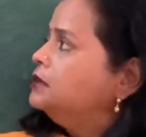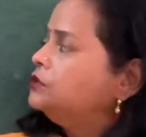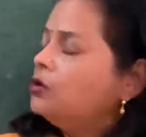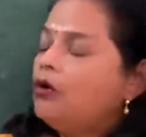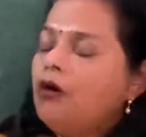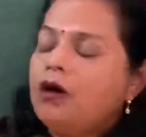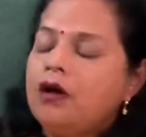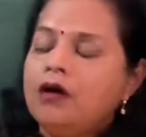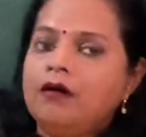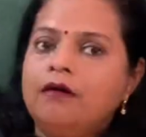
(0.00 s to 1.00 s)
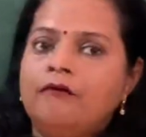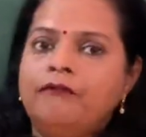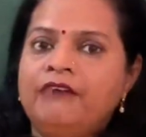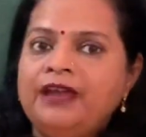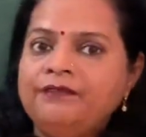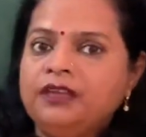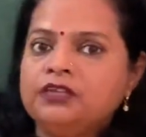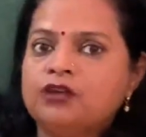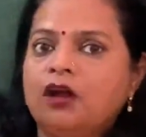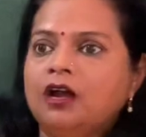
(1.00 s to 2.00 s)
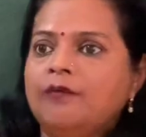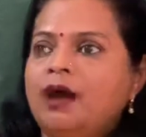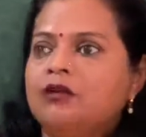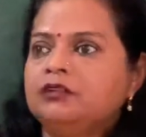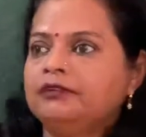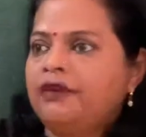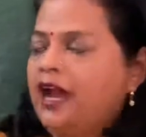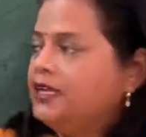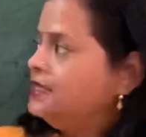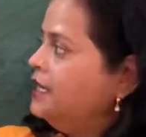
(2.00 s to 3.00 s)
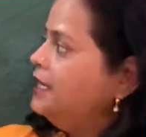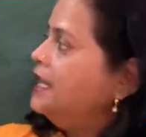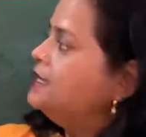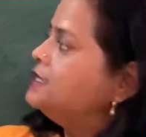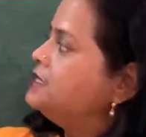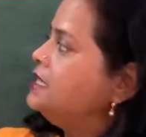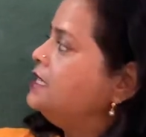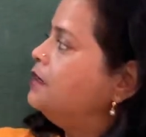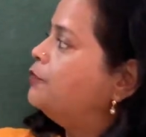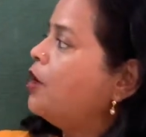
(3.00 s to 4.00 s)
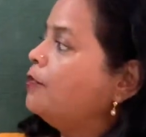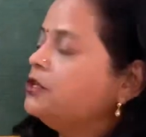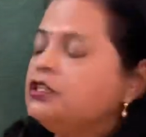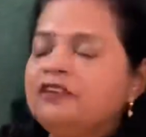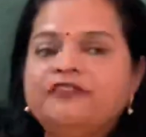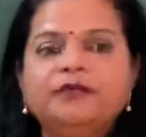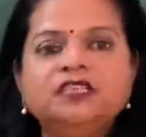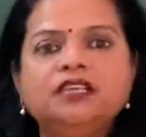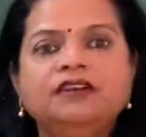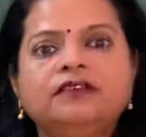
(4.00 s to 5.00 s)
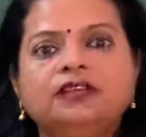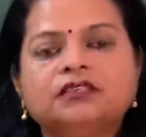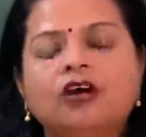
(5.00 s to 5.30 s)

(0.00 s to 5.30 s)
So when we talk about dividing, let's see the property of materials.